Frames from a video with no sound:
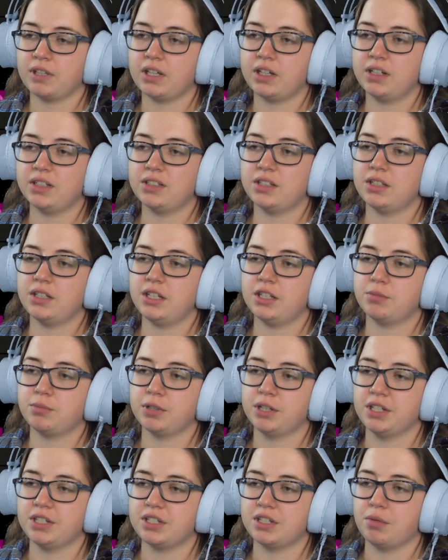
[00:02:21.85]
because it's like it's
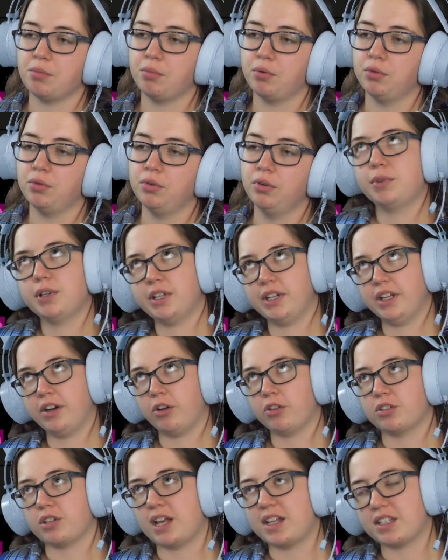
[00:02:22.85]
pretty simple, but it
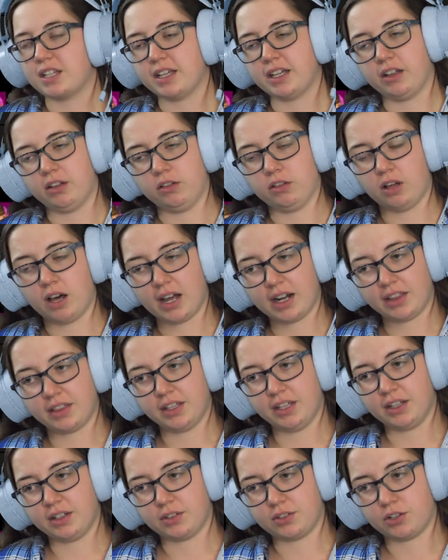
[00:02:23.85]
also has like a lot of
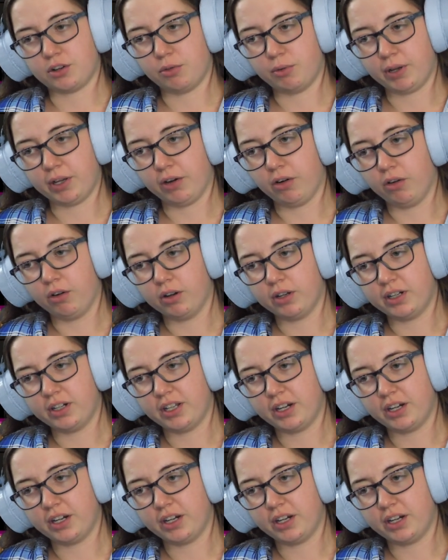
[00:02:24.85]
things going on,